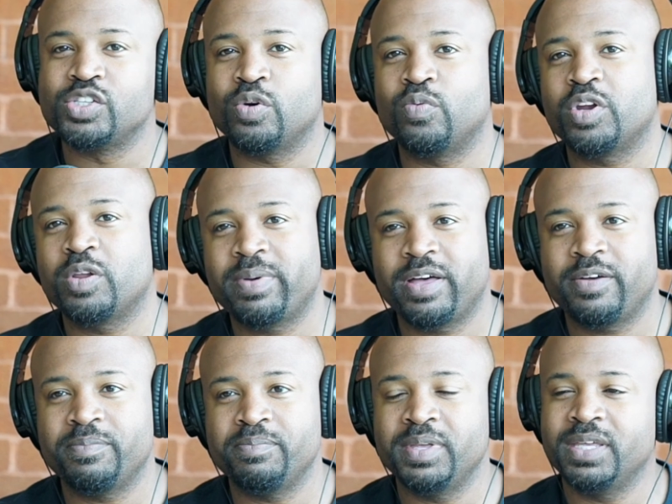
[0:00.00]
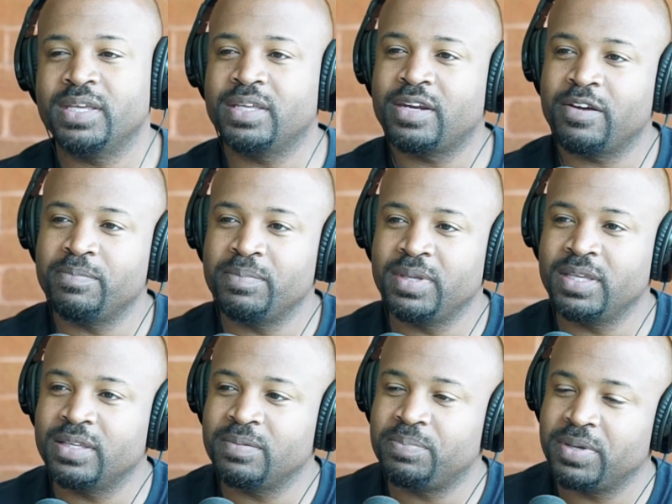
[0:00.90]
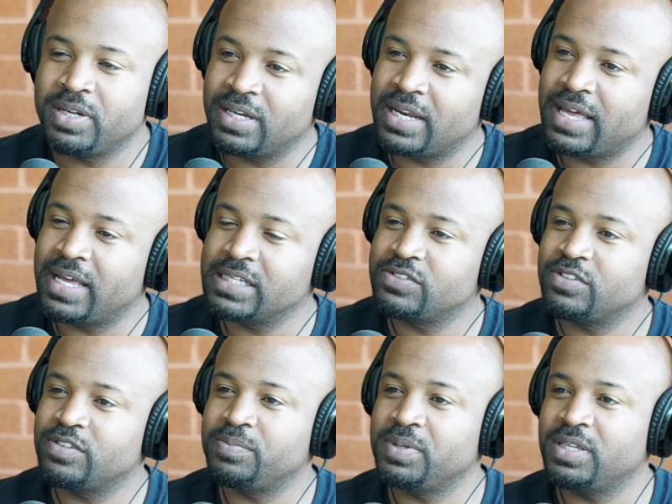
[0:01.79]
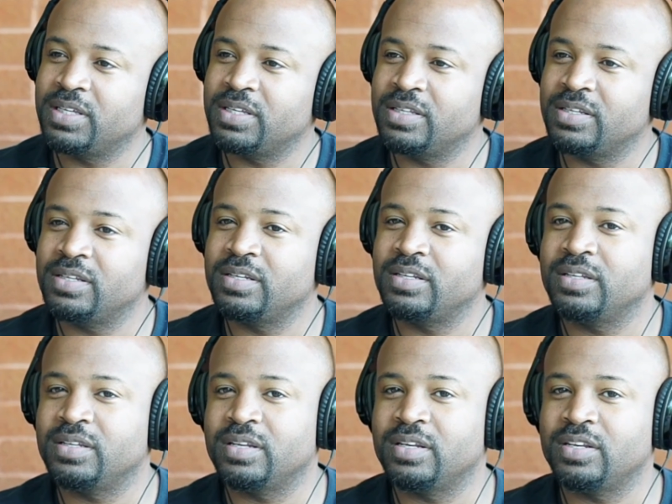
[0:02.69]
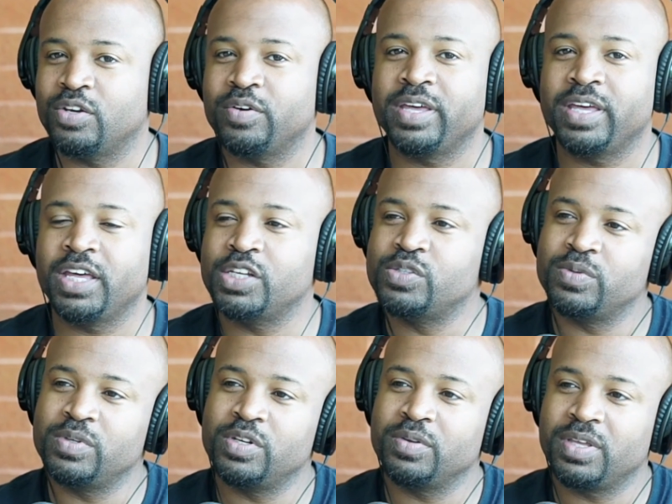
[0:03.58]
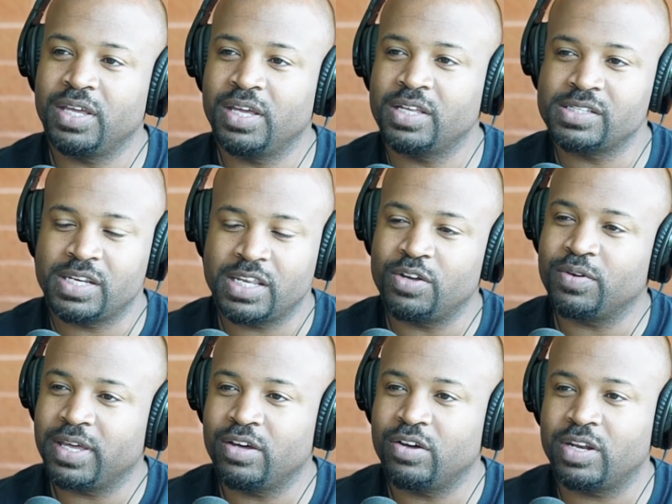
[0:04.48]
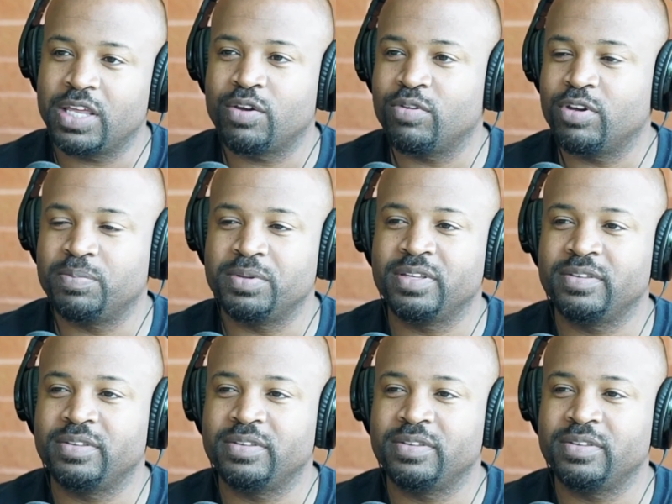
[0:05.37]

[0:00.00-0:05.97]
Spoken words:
what about men? Are men penalized for being your age with no kids? Are they okay or are they creepy?